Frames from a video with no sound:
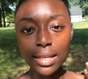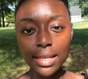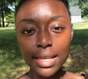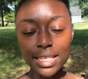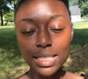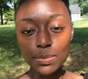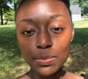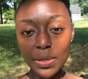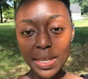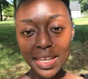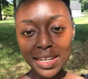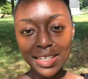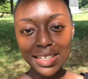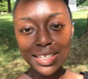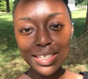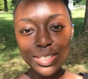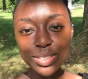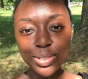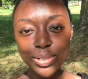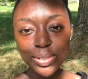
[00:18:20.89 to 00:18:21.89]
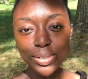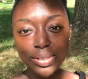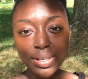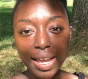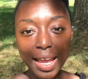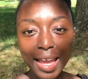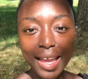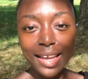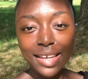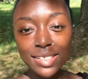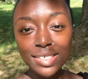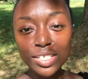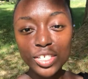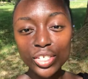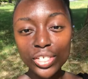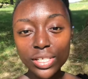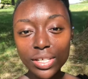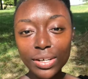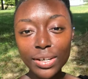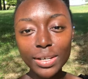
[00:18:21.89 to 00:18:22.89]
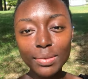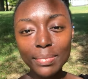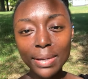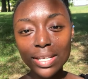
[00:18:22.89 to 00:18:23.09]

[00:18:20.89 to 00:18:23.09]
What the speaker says: explaining it to you guys and sharing